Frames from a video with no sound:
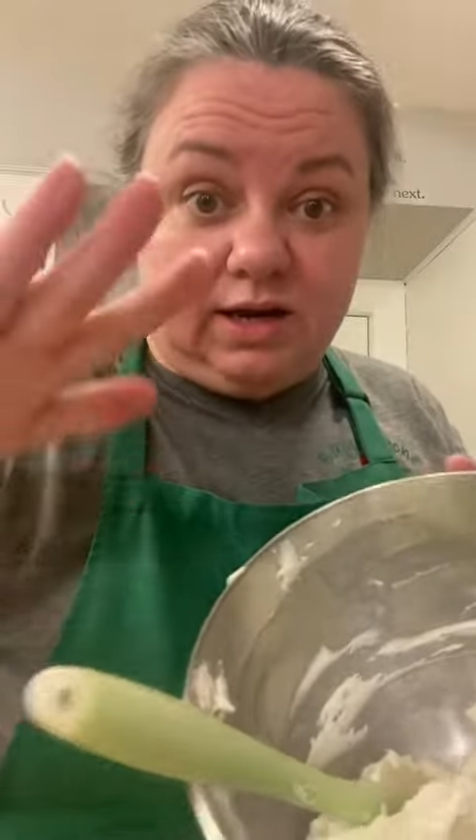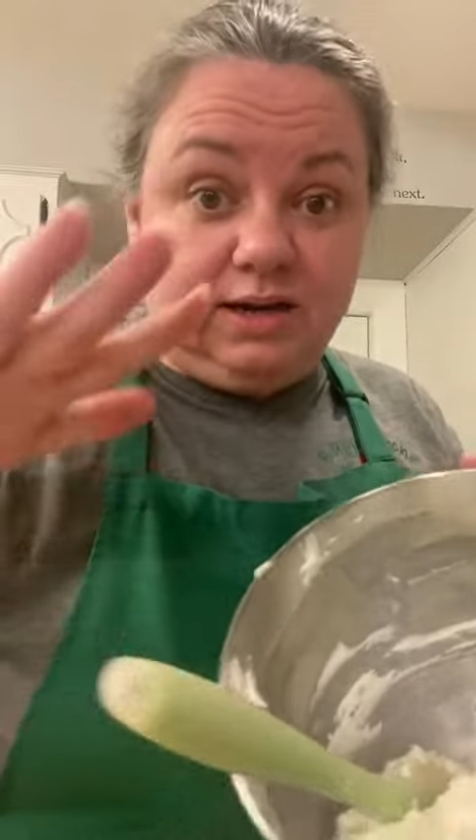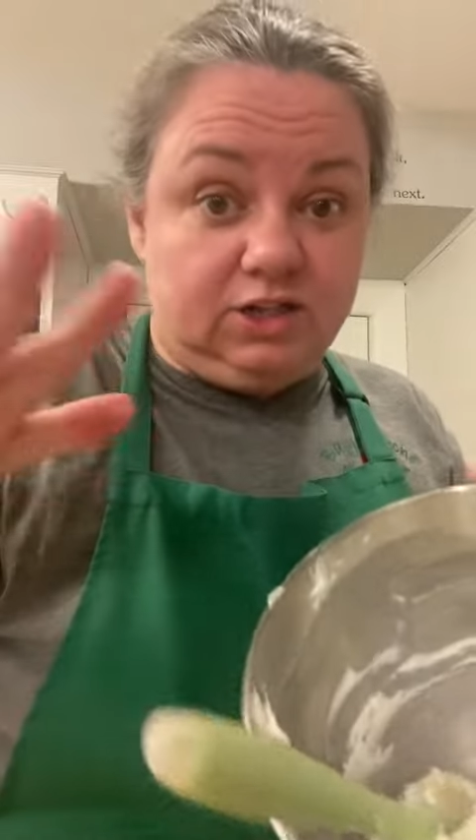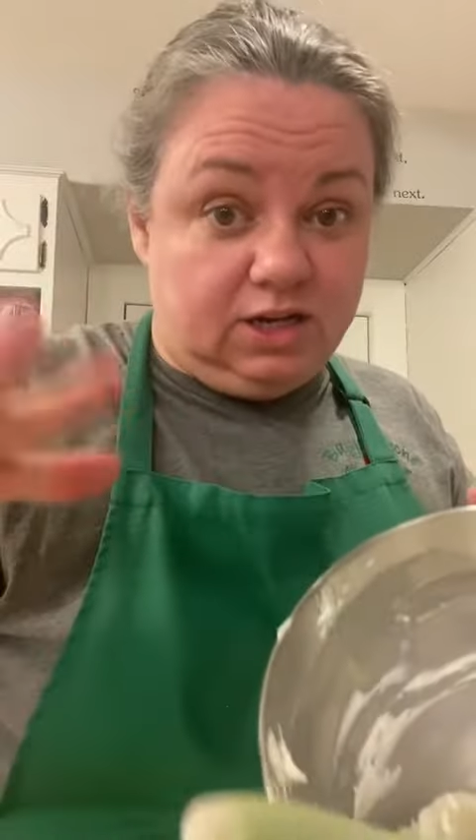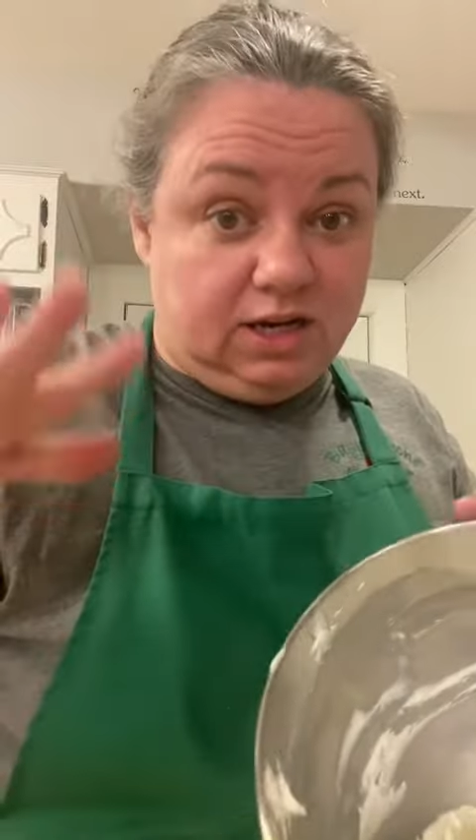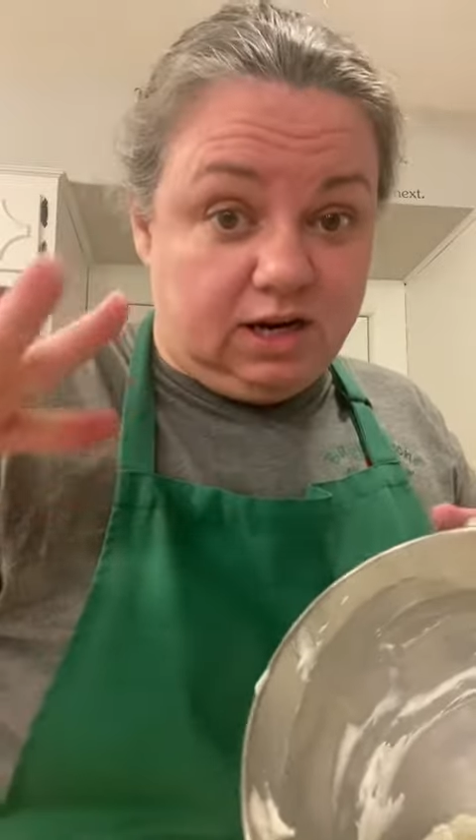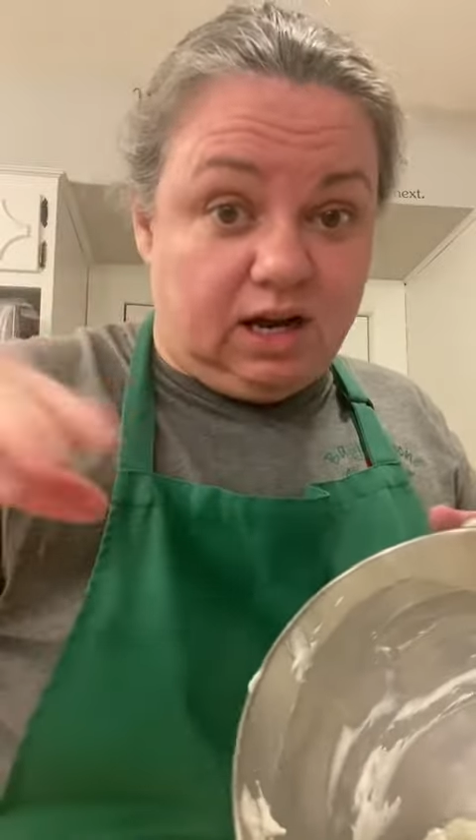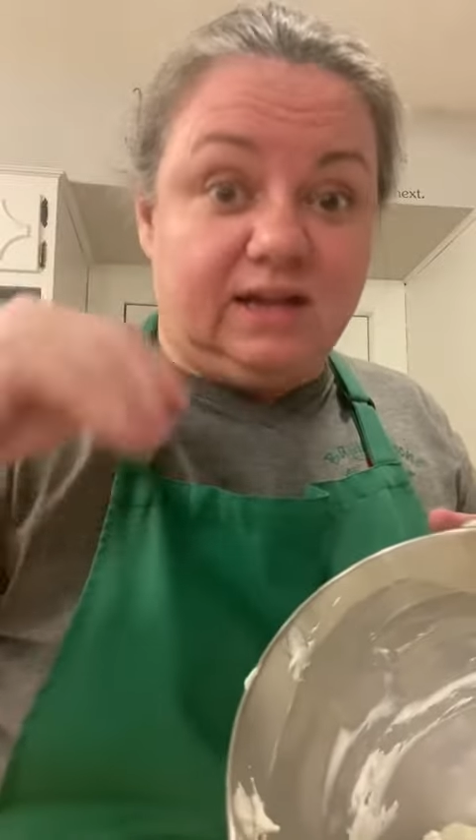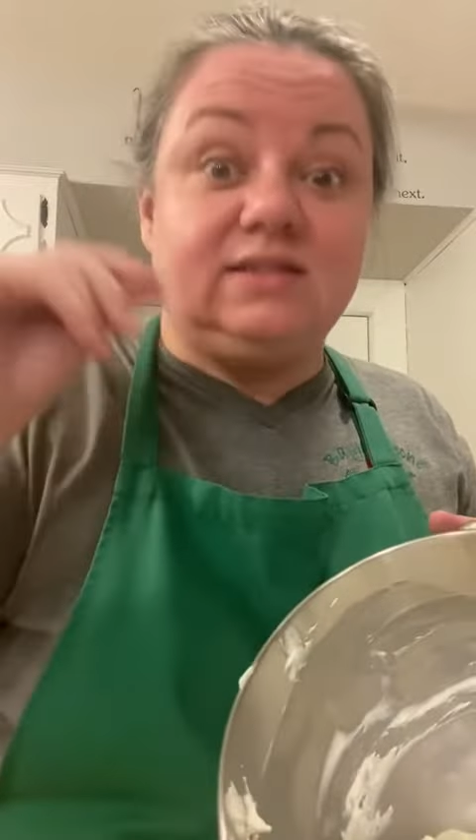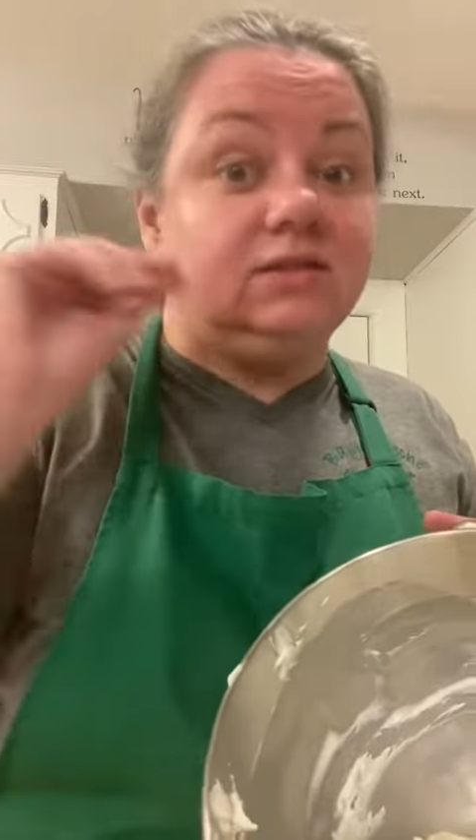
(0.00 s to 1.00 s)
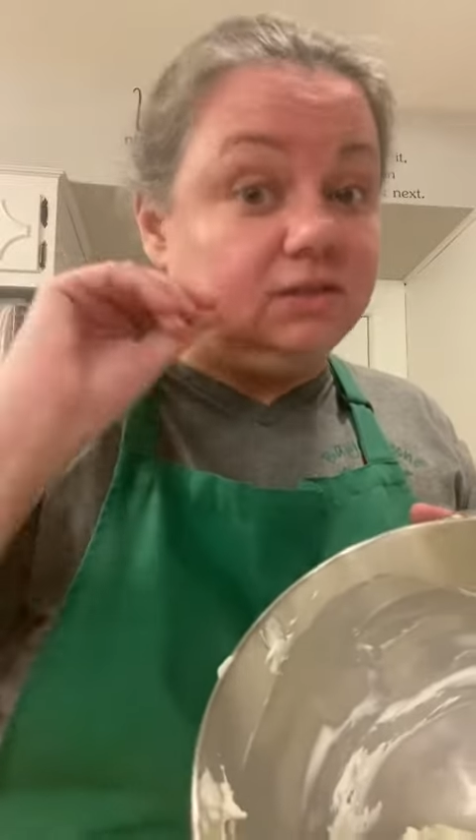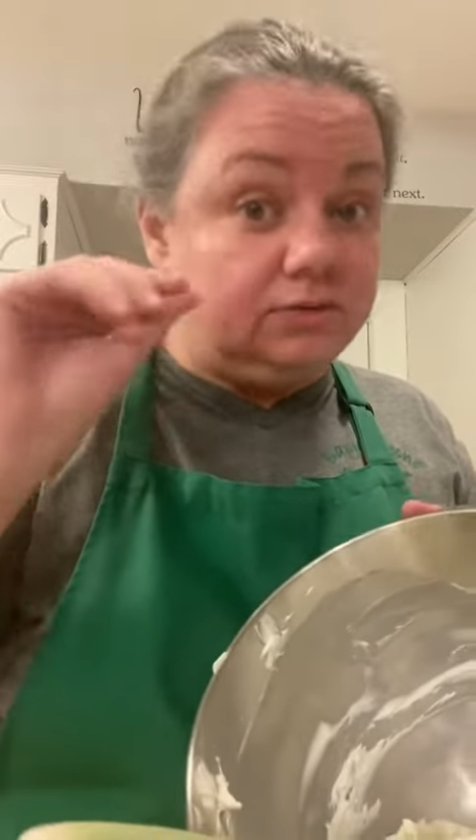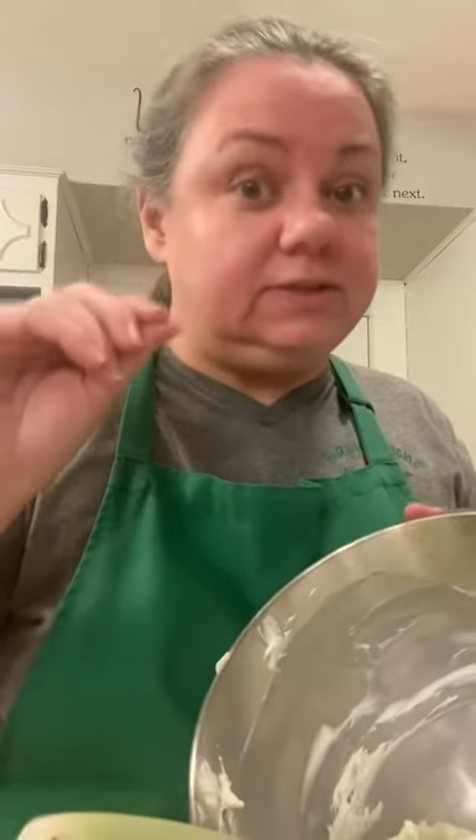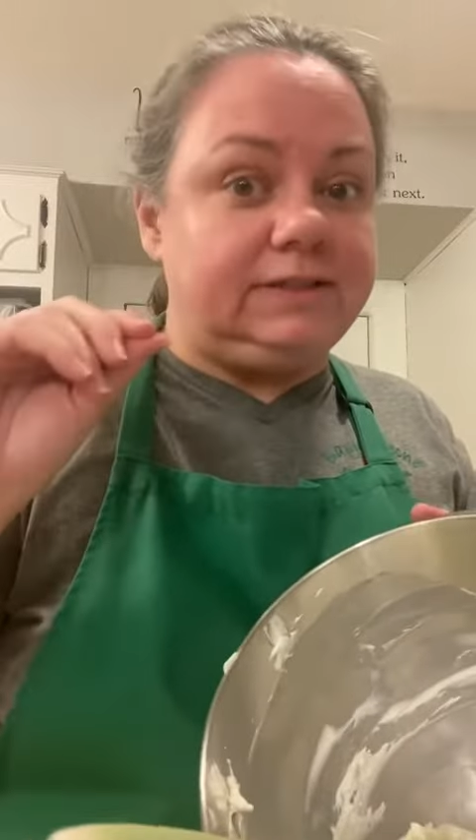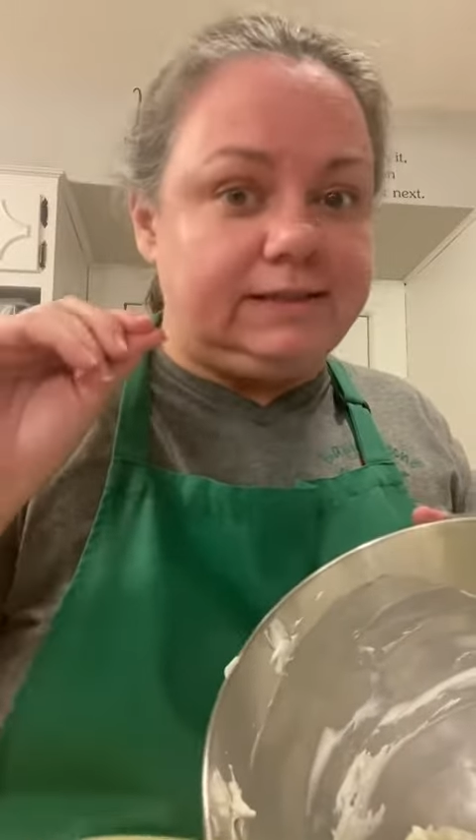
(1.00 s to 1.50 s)
KitchenAid high is a little
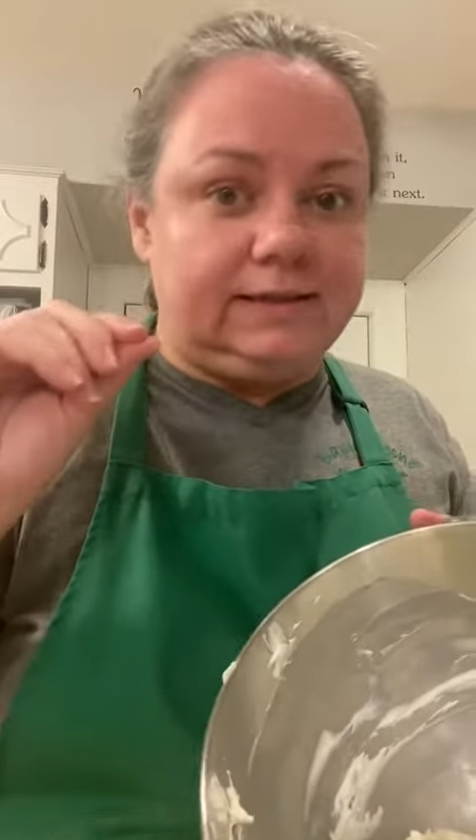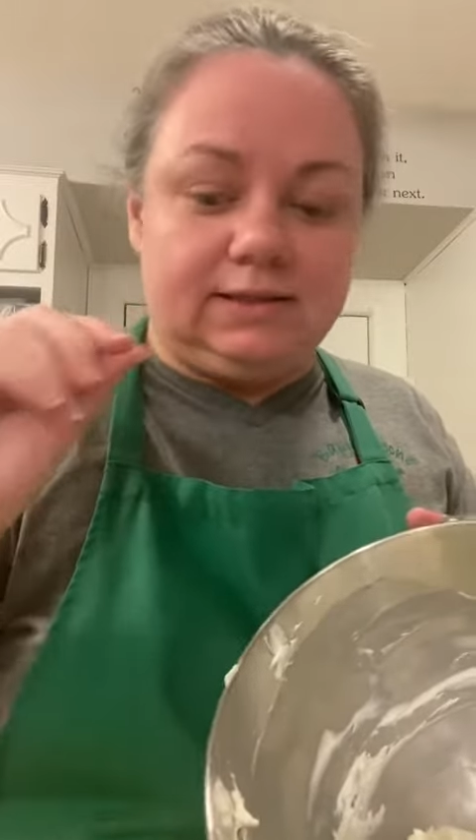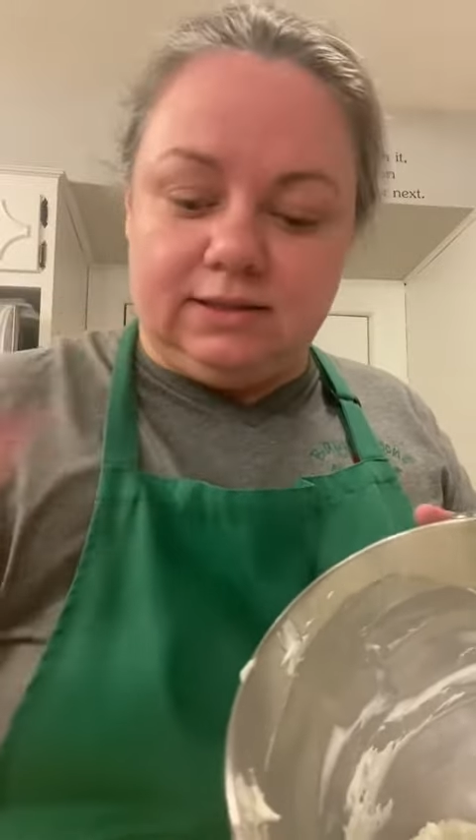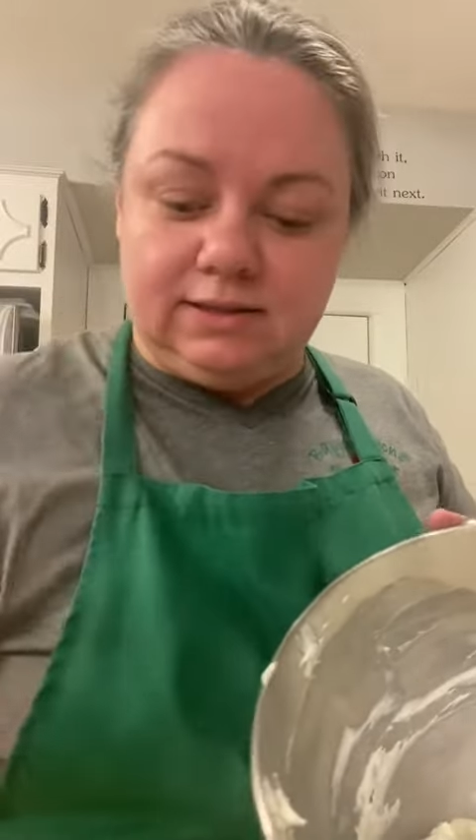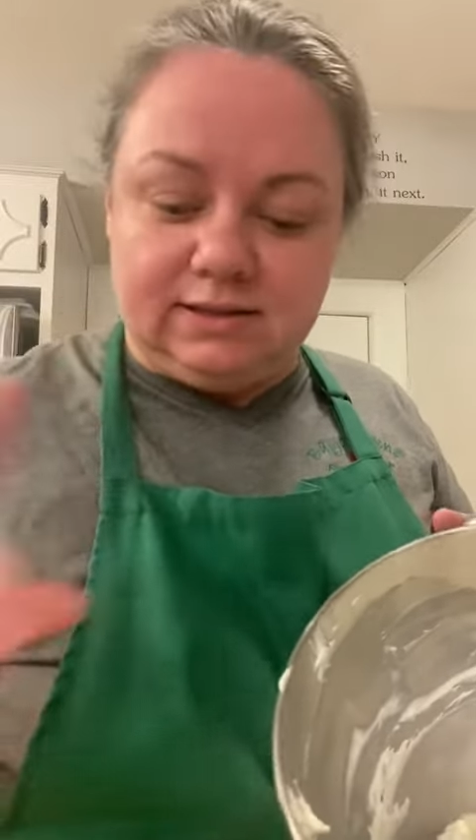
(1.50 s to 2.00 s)
ridiculous.